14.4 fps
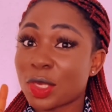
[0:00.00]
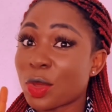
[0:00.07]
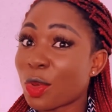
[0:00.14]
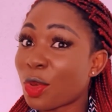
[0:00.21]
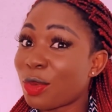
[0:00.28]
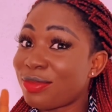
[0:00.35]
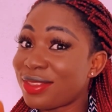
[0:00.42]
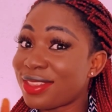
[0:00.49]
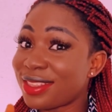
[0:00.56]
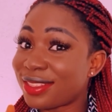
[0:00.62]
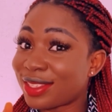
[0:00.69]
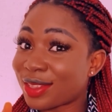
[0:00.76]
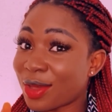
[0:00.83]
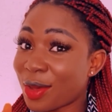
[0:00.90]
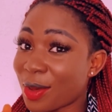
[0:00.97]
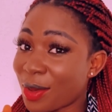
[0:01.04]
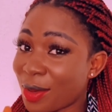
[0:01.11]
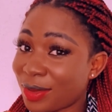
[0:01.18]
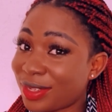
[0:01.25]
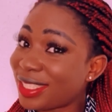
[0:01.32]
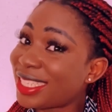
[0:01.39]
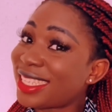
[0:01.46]
Obi is
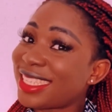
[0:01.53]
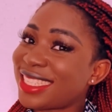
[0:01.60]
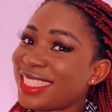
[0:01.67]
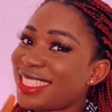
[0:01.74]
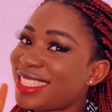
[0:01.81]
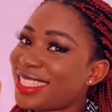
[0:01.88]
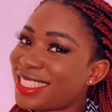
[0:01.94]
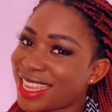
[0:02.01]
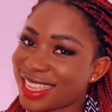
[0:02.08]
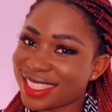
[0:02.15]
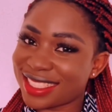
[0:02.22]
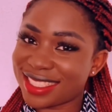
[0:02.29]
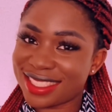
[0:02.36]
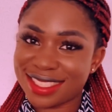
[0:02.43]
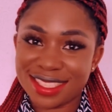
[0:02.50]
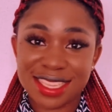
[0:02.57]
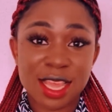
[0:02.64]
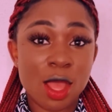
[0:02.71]
called chest.